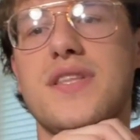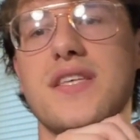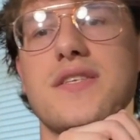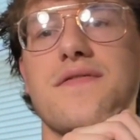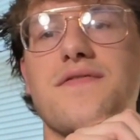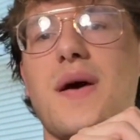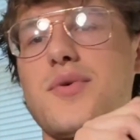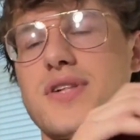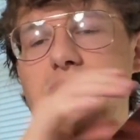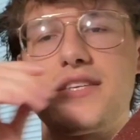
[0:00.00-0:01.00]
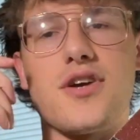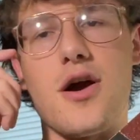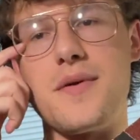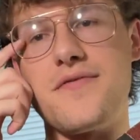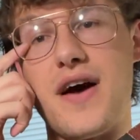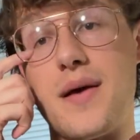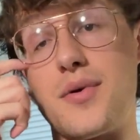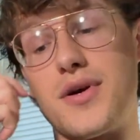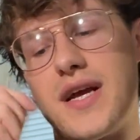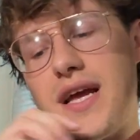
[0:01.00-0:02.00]
its fiberglass carbon
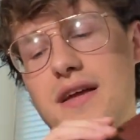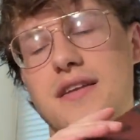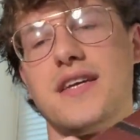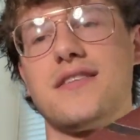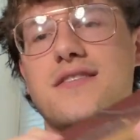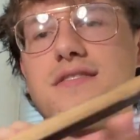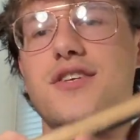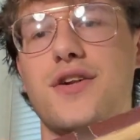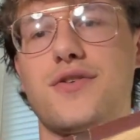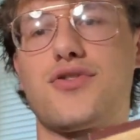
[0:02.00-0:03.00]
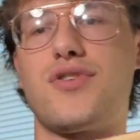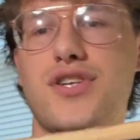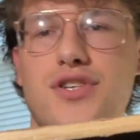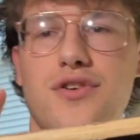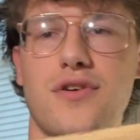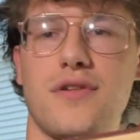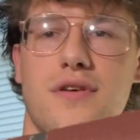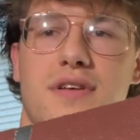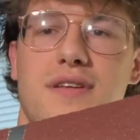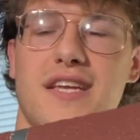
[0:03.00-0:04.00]
fiber and its,
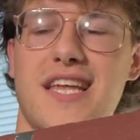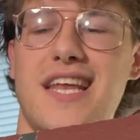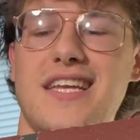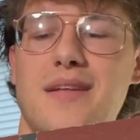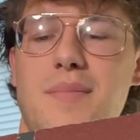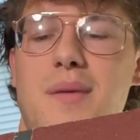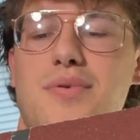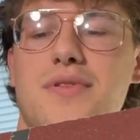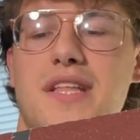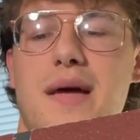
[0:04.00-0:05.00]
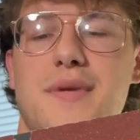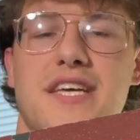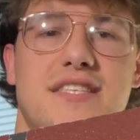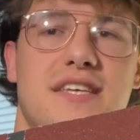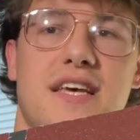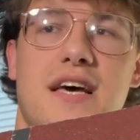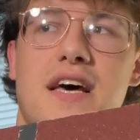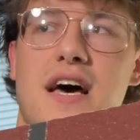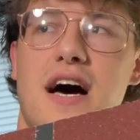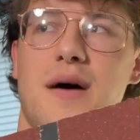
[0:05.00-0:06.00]
traditional Canadian maple laminate.
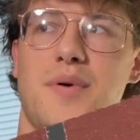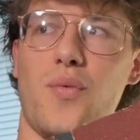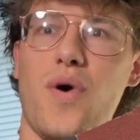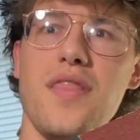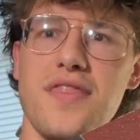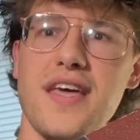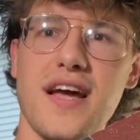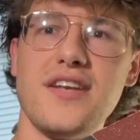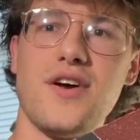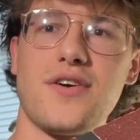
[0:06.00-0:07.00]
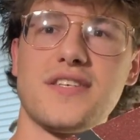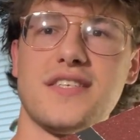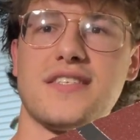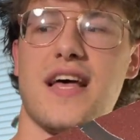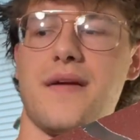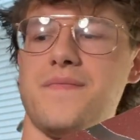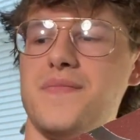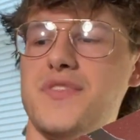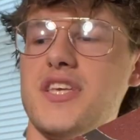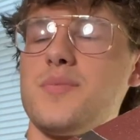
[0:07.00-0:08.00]
But one thing I noticed is that
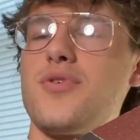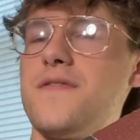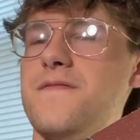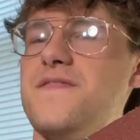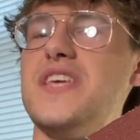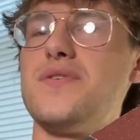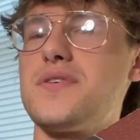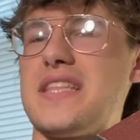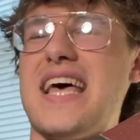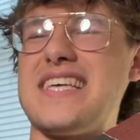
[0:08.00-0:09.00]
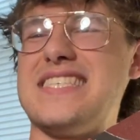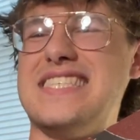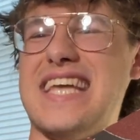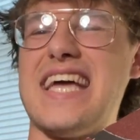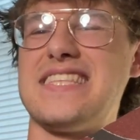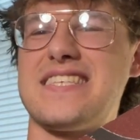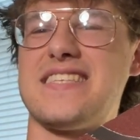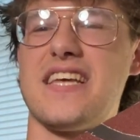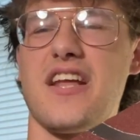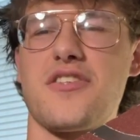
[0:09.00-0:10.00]
this board feels less dense
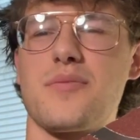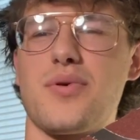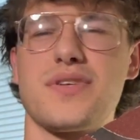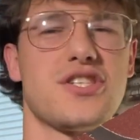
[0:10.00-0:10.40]
than other boards. It